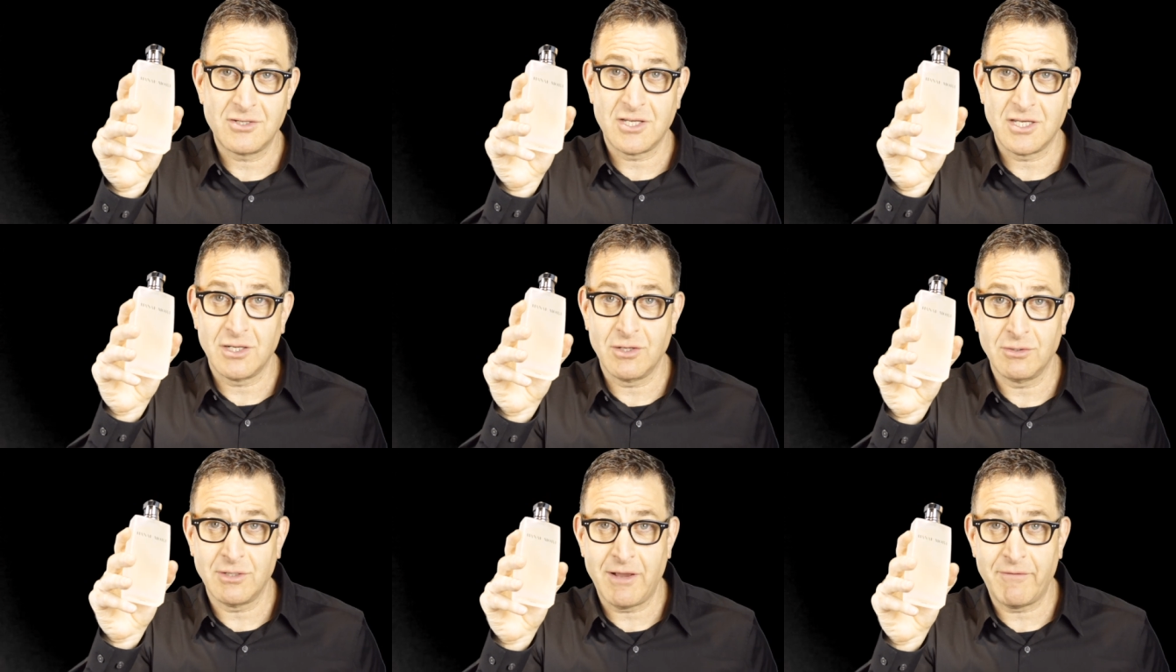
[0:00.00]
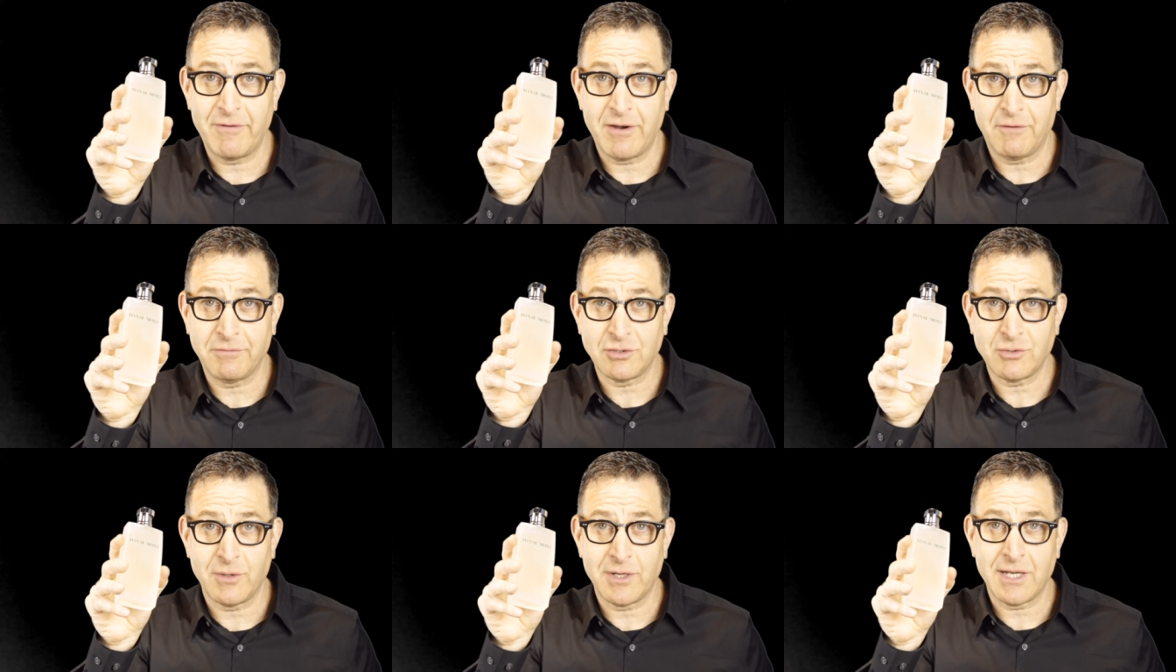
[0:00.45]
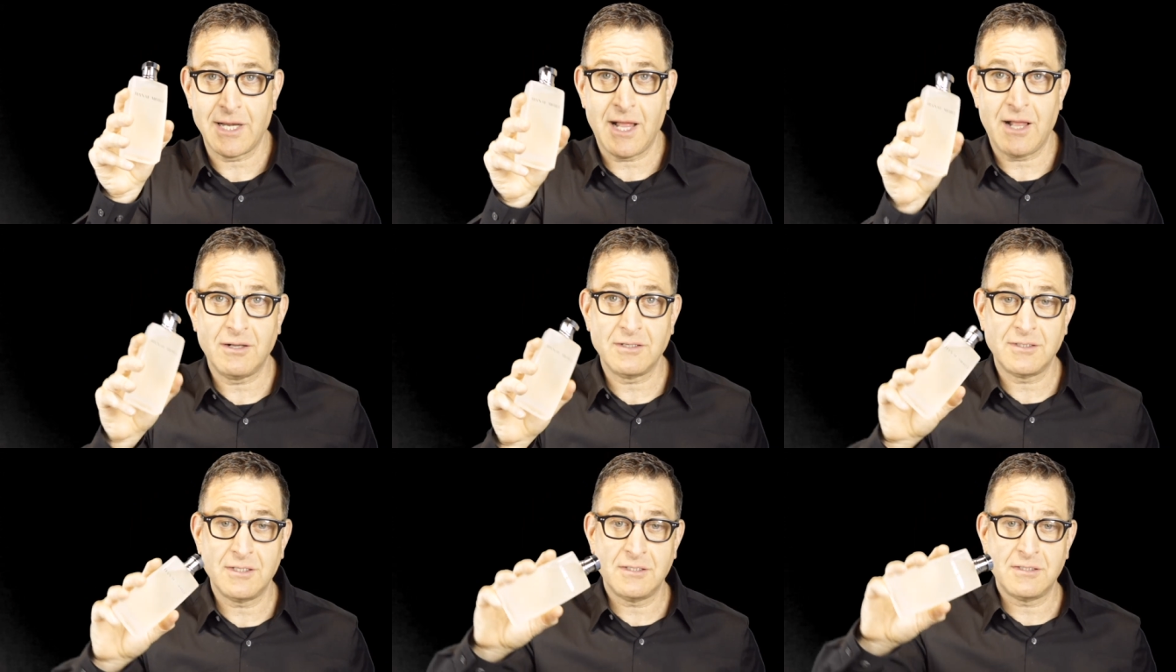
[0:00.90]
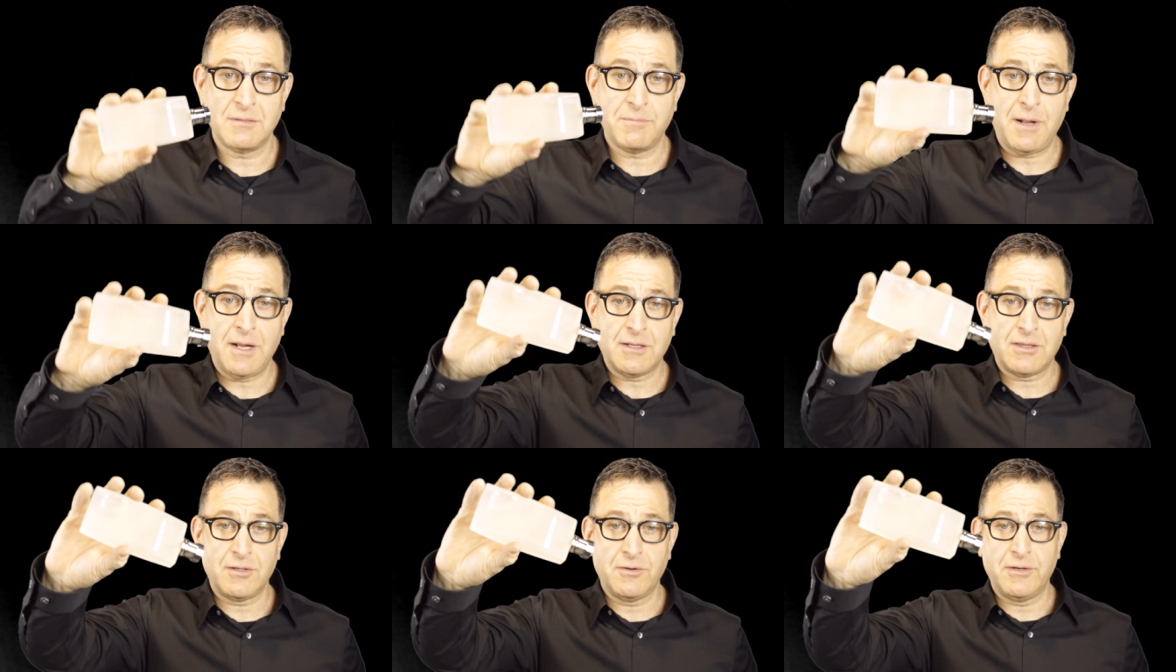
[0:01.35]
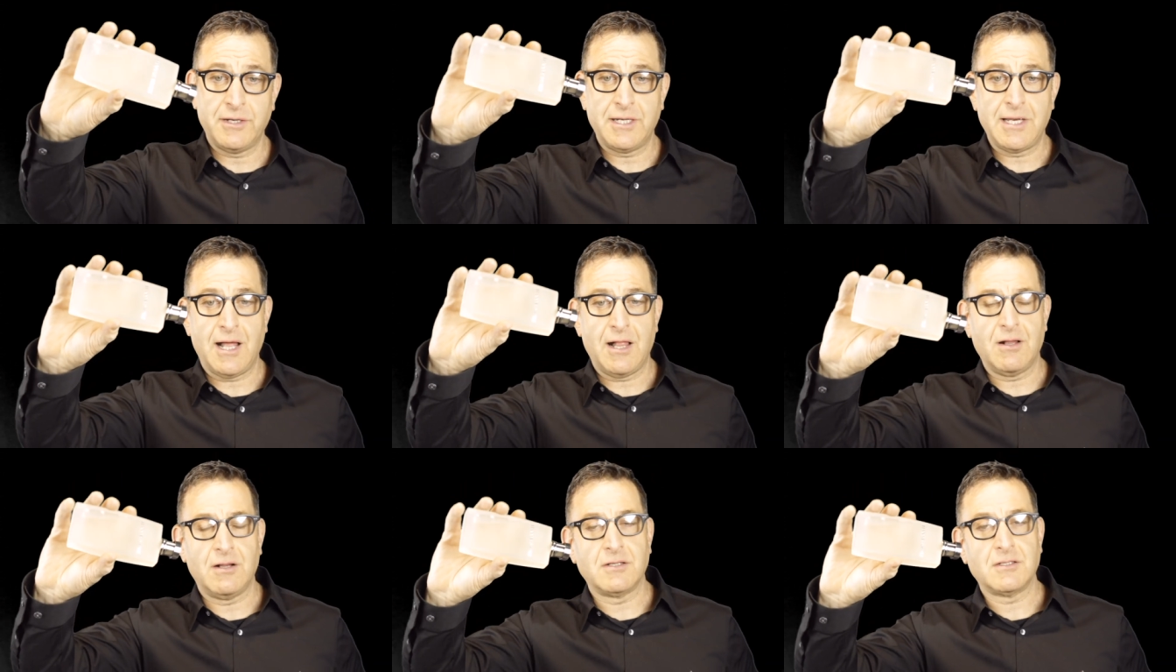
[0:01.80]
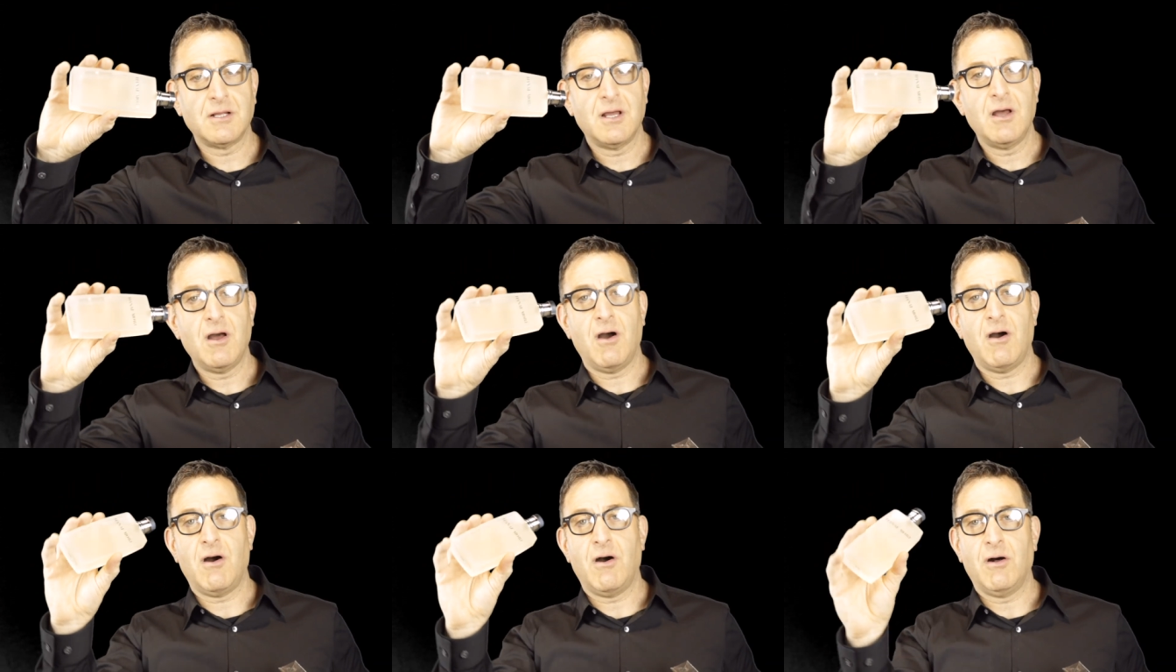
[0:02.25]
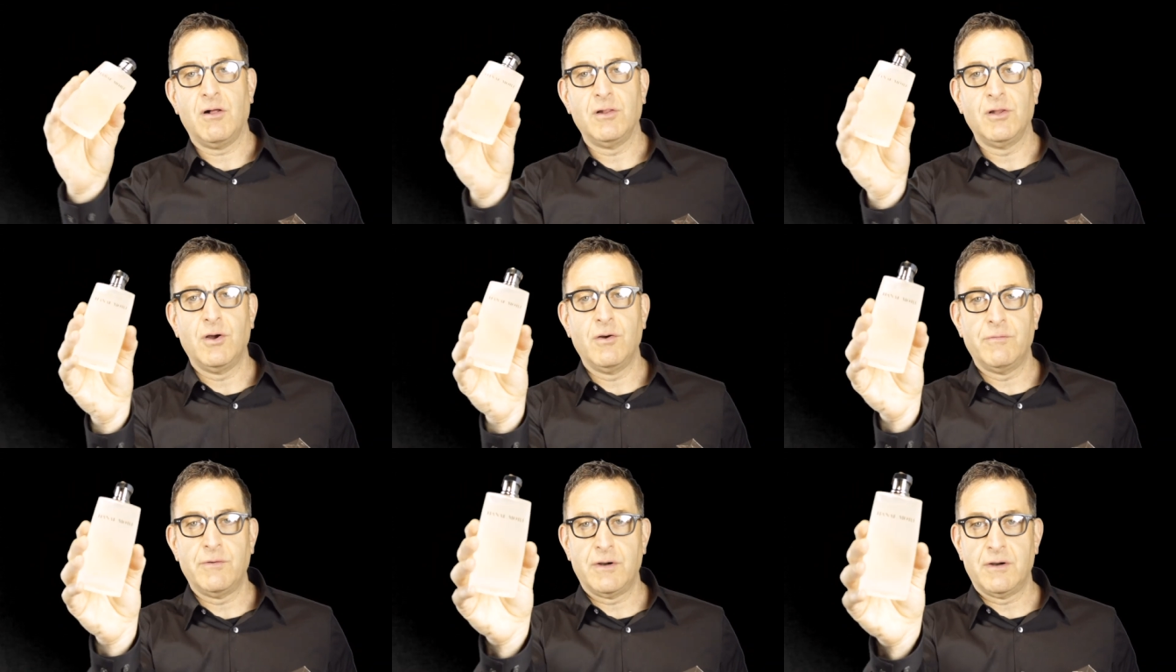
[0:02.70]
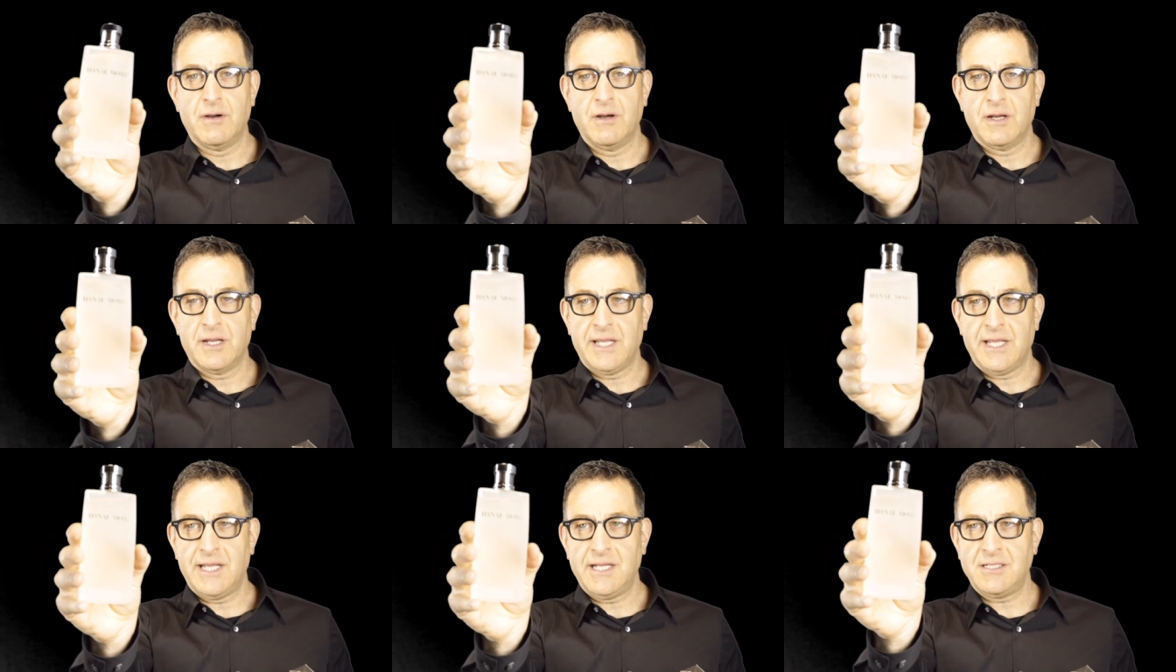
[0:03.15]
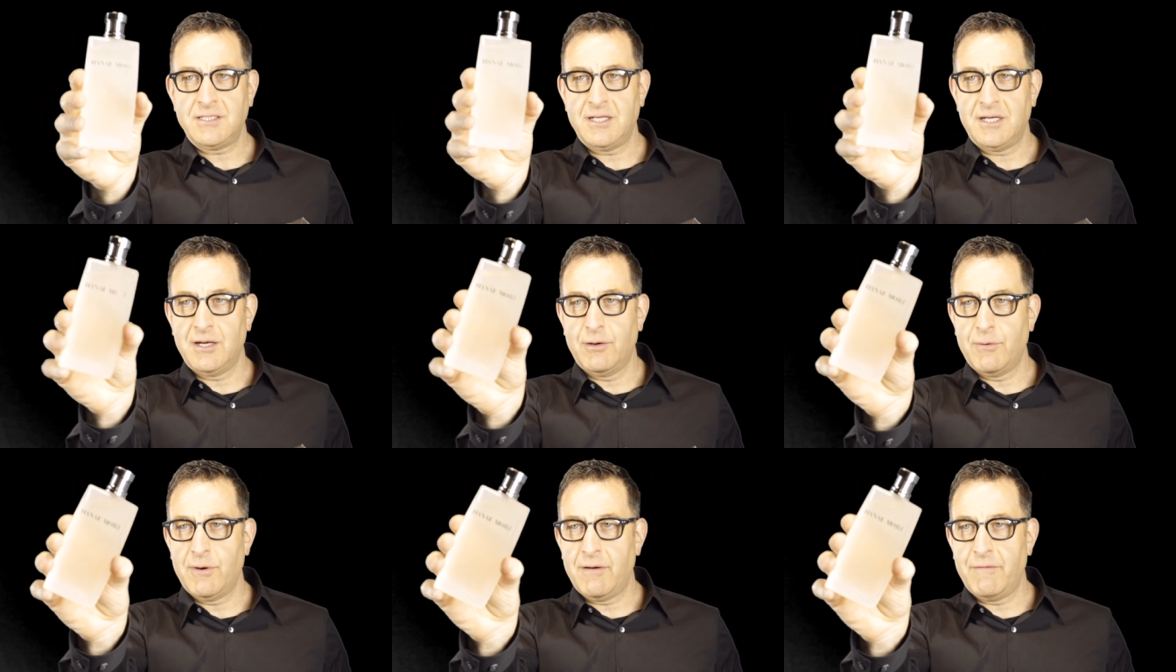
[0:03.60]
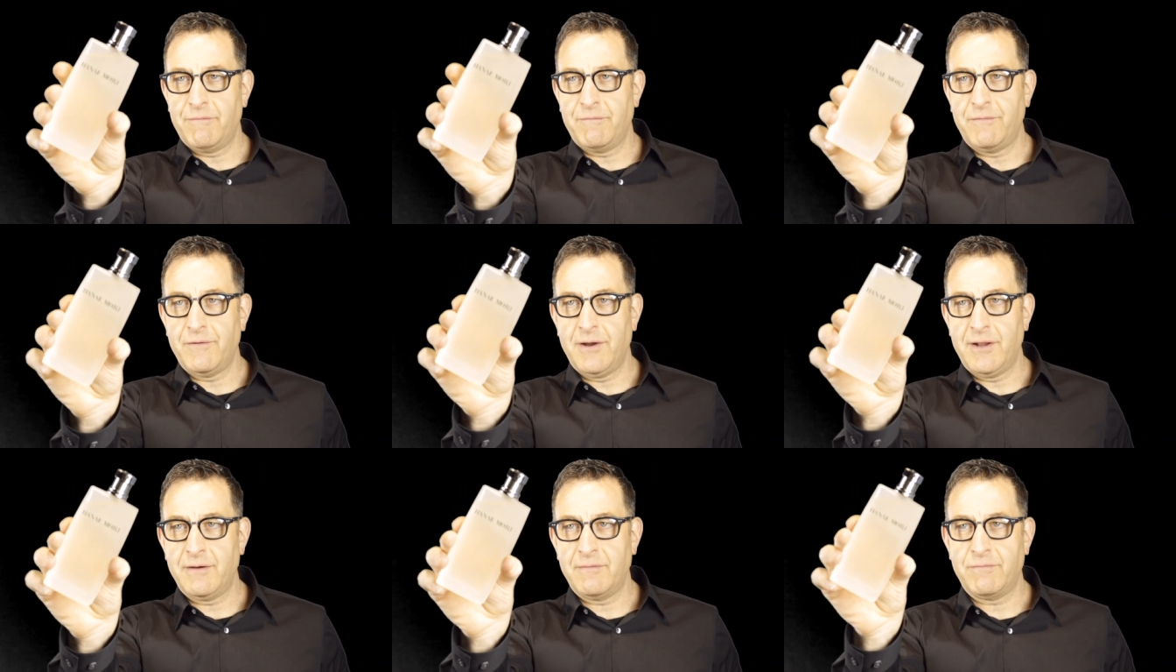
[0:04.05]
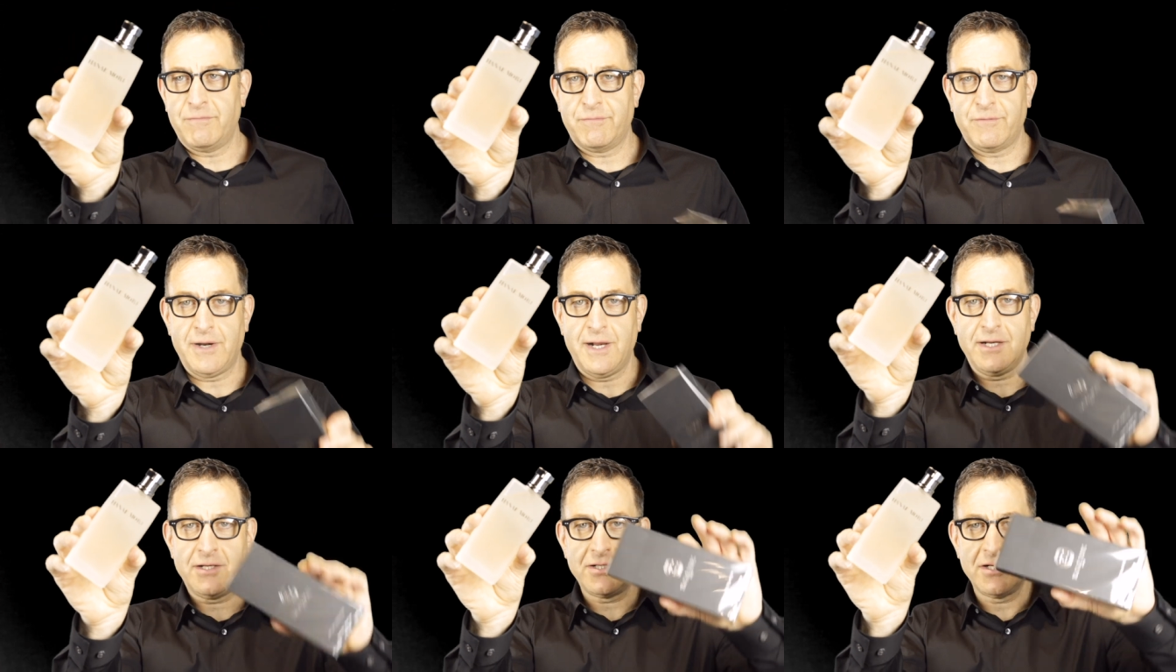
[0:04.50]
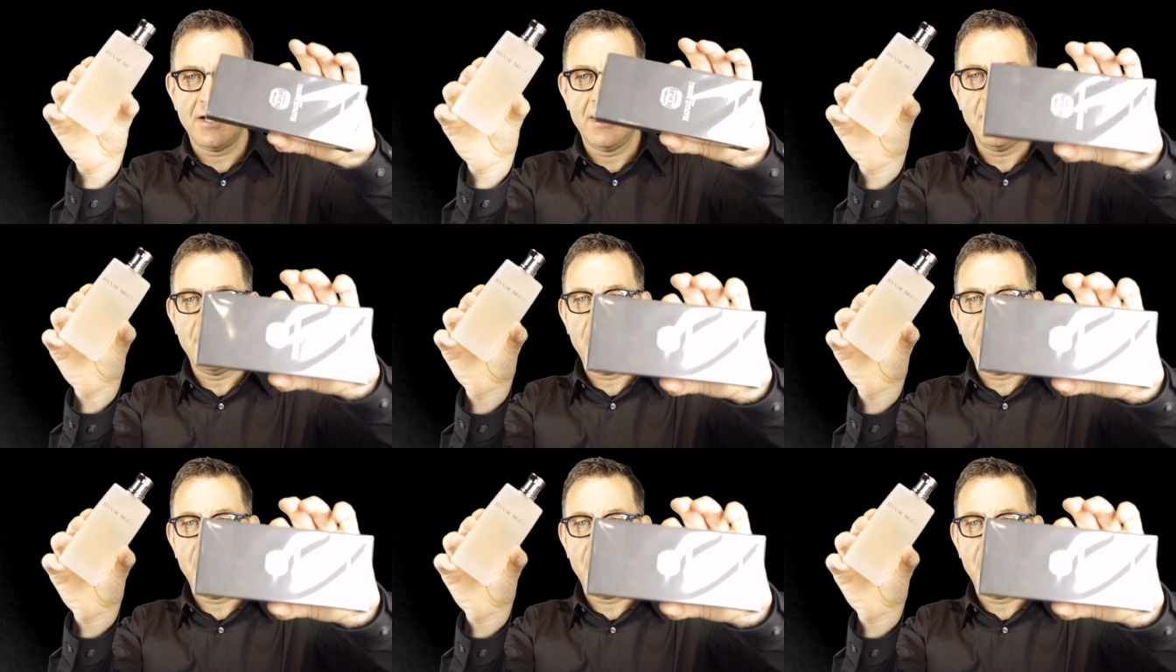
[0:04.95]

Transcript: Zino Davidoff's twenty dollars. This is about thirty dollars all over. Easy to wear, fun, fresh,